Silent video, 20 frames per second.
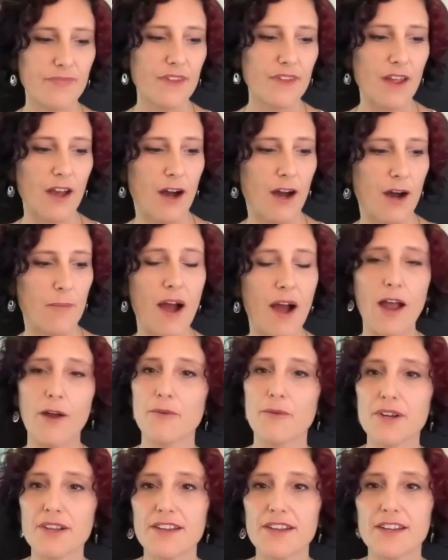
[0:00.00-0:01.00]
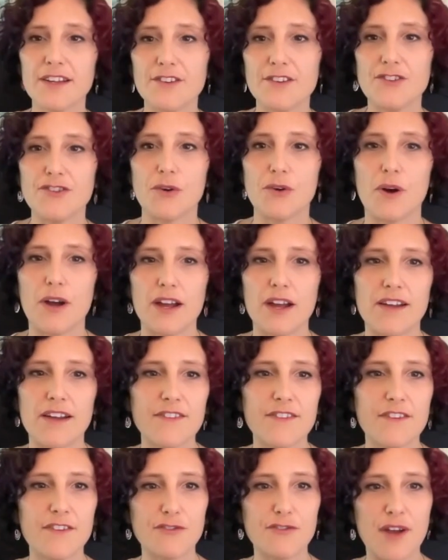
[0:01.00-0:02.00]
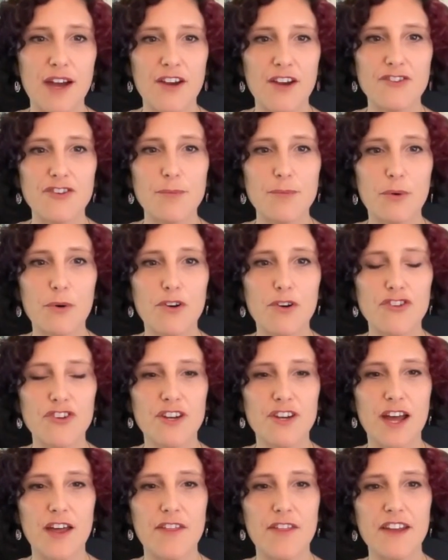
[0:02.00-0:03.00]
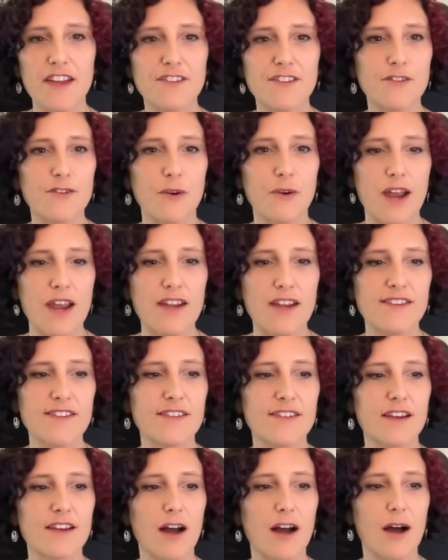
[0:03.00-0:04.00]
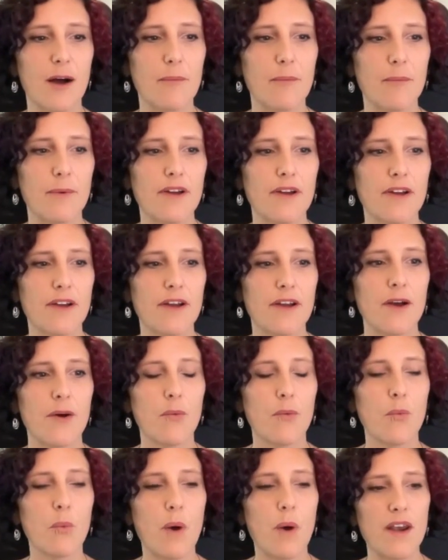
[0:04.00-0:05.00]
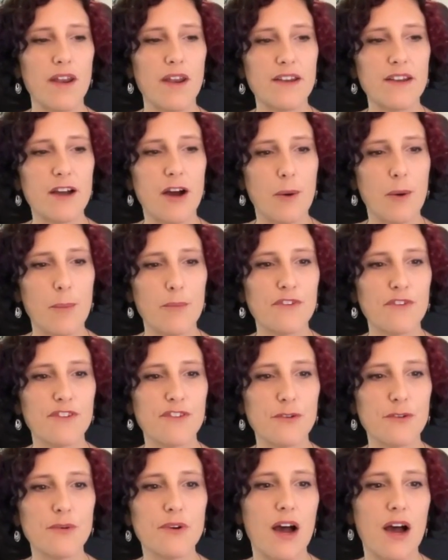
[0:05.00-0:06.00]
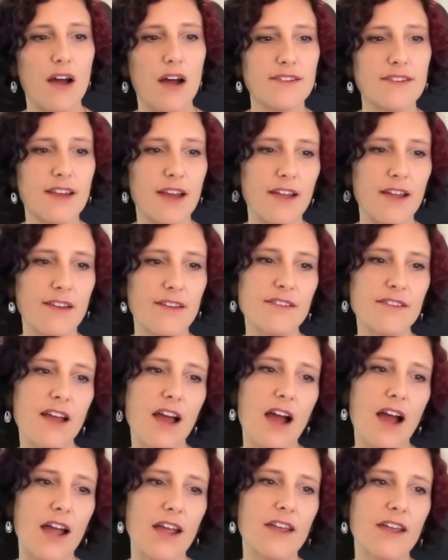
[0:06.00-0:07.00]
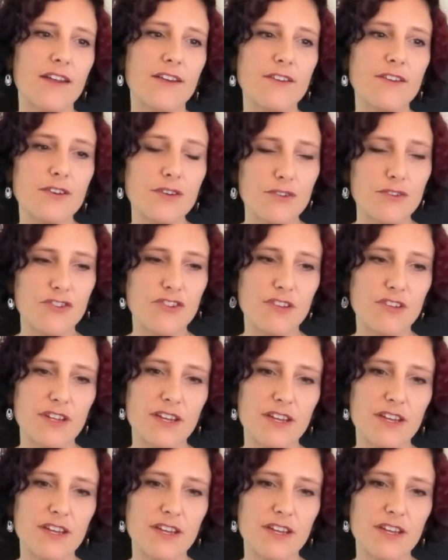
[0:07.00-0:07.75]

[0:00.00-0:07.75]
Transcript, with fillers: um, i really enjoy the strategy portion i think it's great um, when it comes to content, I can usually